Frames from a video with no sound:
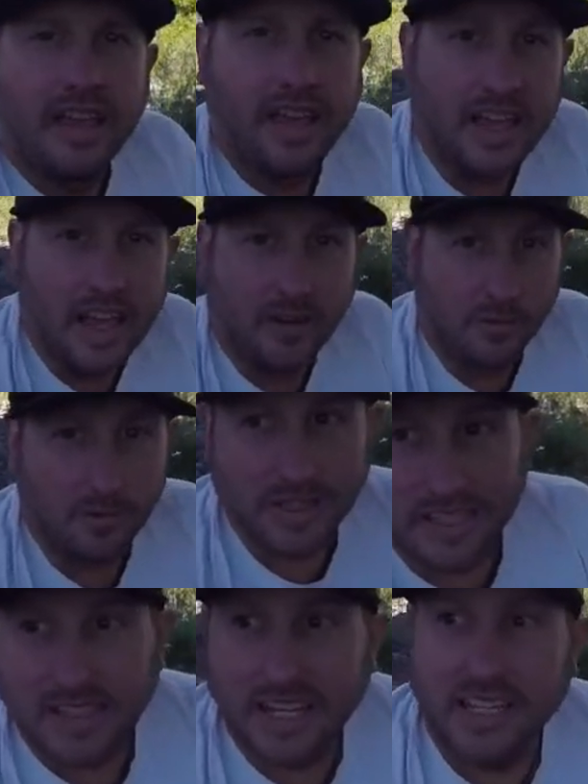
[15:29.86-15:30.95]
And we're
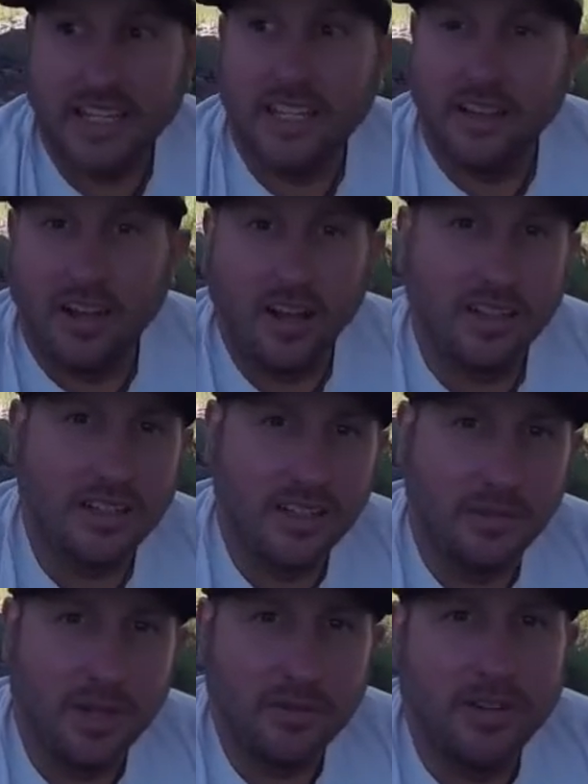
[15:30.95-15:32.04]
really lucky along the
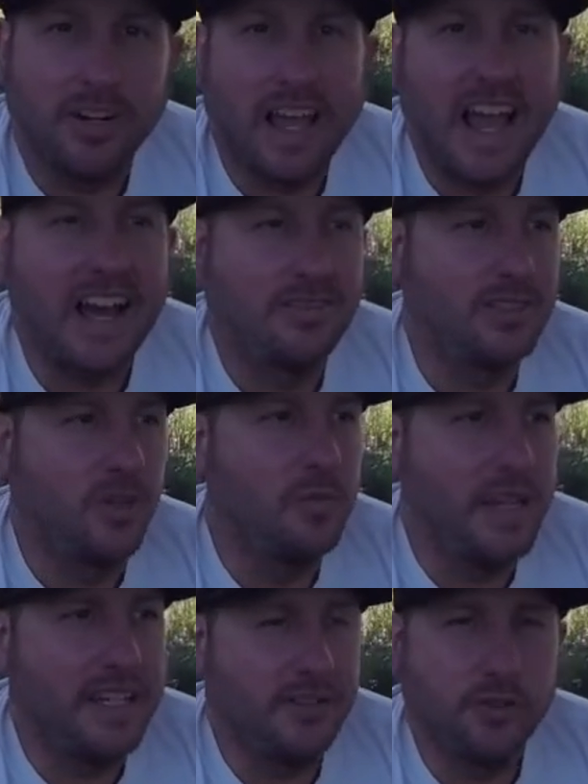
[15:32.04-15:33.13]
Columbia River to have so
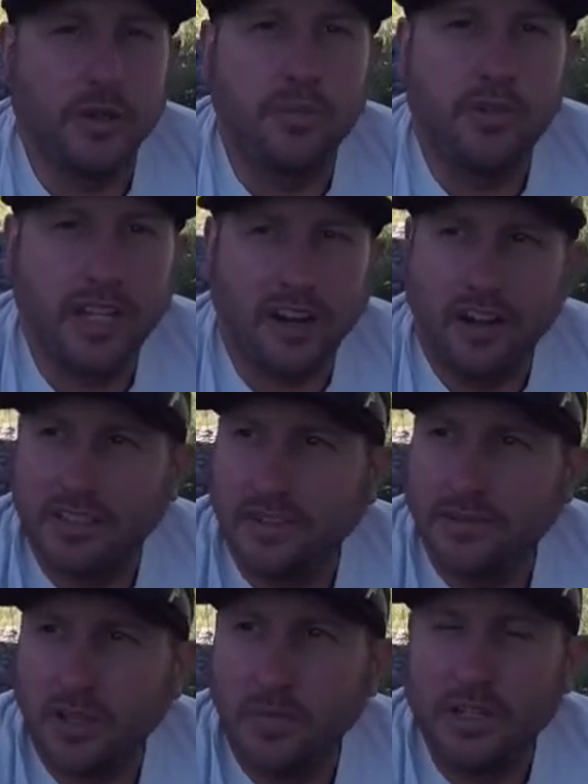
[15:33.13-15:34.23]
many tributaries,
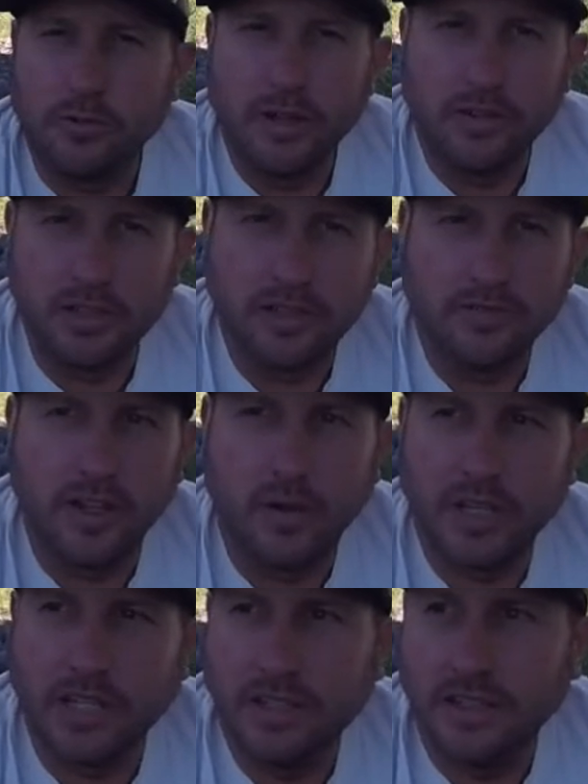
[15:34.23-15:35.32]
have so many rivers
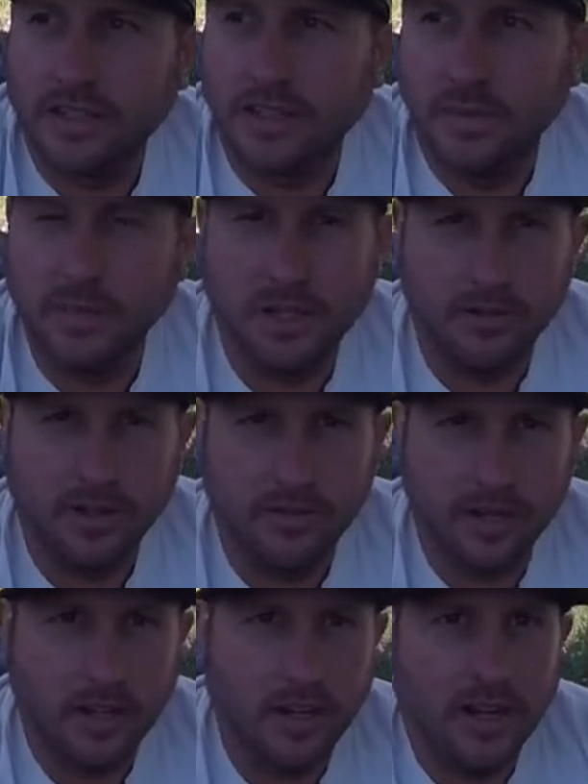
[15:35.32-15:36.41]
flowing into the Columbia
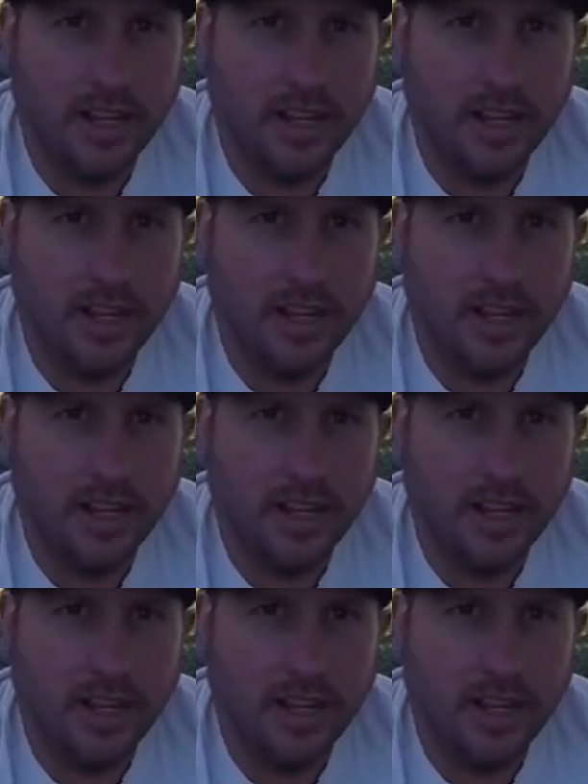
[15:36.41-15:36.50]
River.